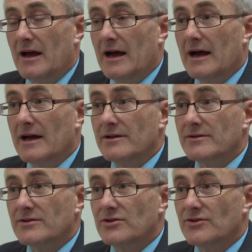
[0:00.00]

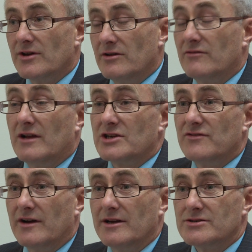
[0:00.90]
and flash
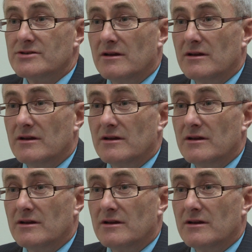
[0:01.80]
fires.